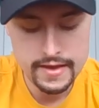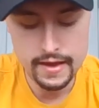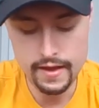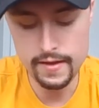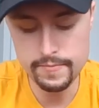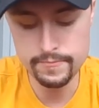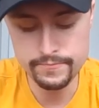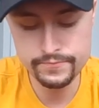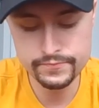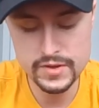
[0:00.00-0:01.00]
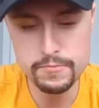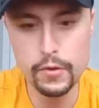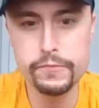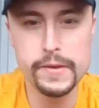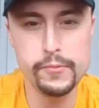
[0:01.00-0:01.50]
Um,
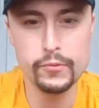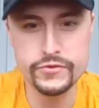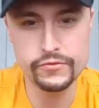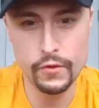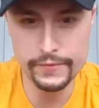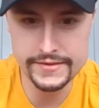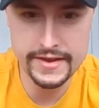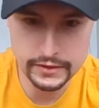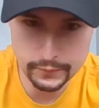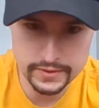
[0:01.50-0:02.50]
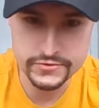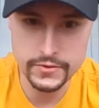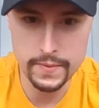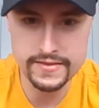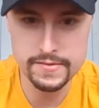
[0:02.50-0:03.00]
Most people would just call it the Declaration
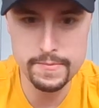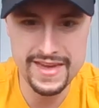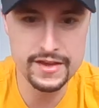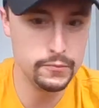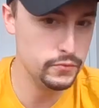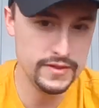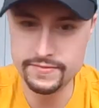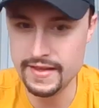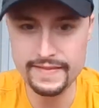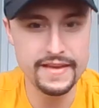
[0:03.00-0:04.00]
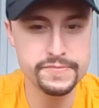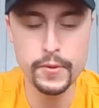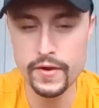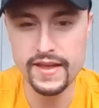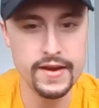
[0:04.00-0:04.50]
of Rights of Man. We'll leave that last
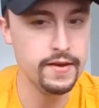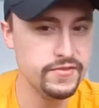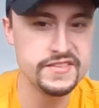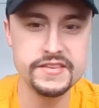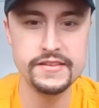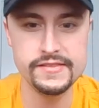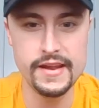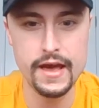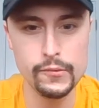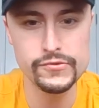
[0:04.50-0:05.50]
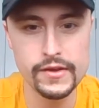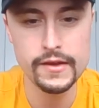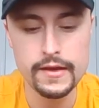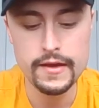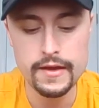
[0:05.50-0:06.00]
part and of the citizen out.
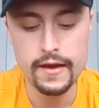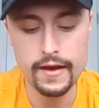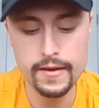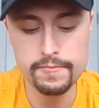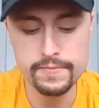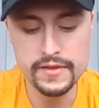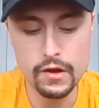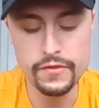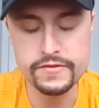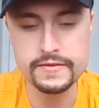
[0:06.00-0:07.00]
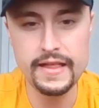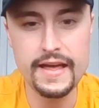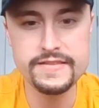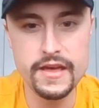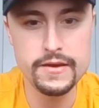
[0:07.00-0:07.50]
On the
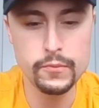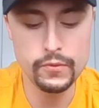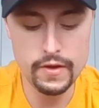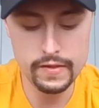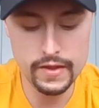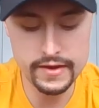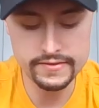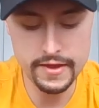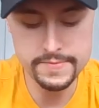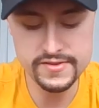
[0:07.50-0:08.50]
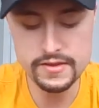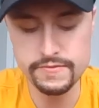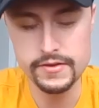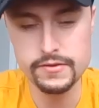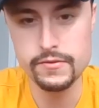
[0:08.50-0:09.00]
slides, I will a lot of times
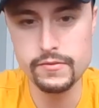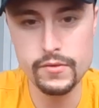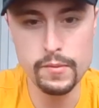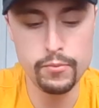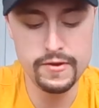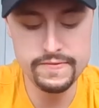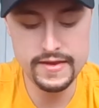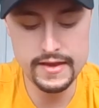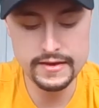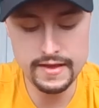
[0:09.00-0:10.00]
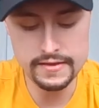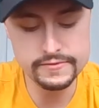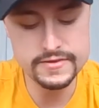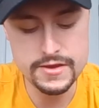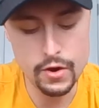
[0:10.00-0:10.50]
even abbreviate it as
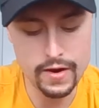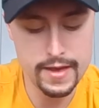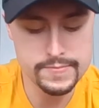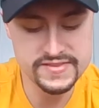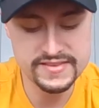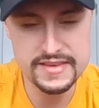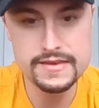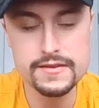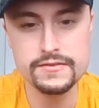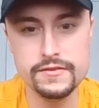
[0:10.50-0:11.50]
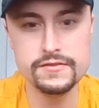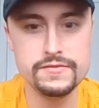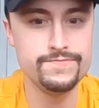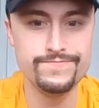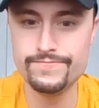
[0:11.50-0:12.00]
DRMC,
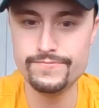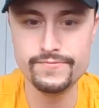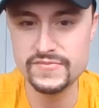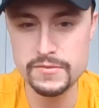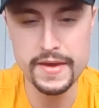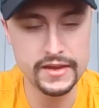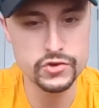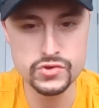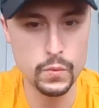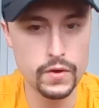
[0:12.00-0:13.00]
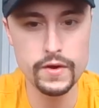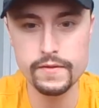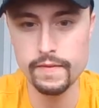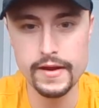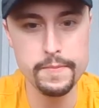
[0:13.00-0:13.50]
just to make it shorter,
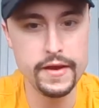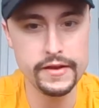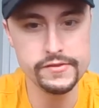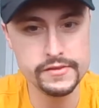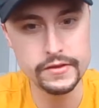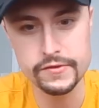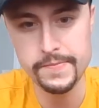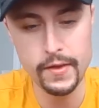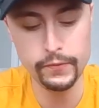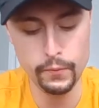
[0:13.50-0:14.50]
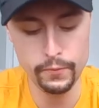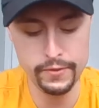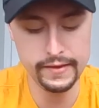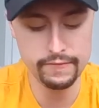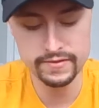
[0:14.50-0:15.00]
right? I'm not going to sit there and spell out the whole
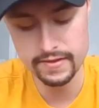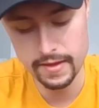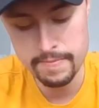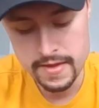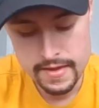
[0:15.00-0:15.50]
thing every time.